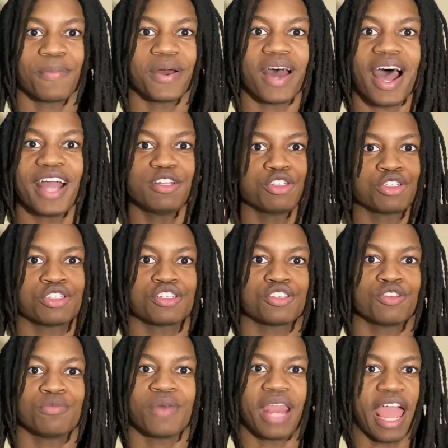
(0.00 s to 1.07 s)
but I just
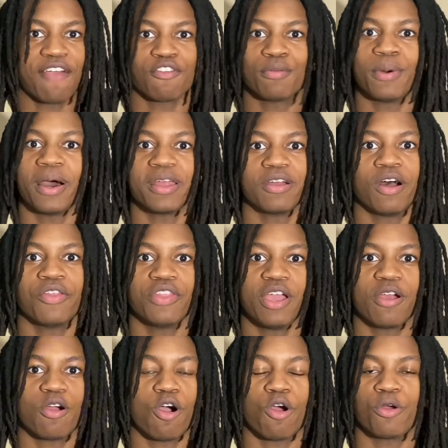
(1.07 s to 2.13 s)
assumed that everybody on
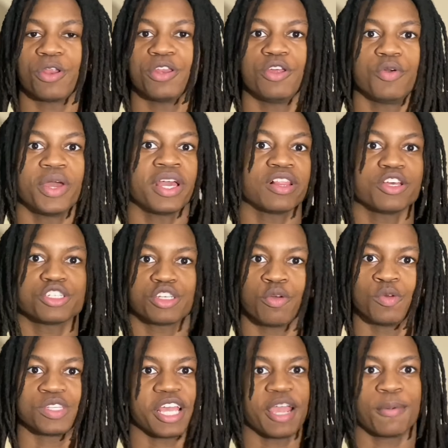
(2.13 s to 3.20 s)
there already knew English
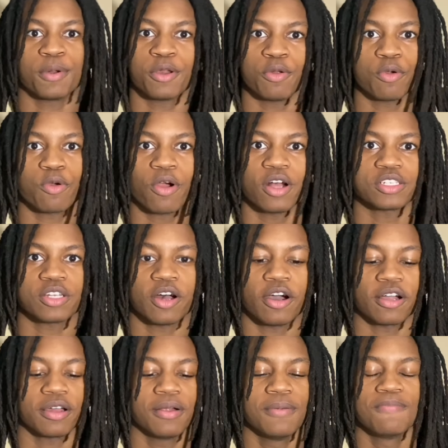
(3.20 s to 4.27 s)
and was able to do a crosstalk.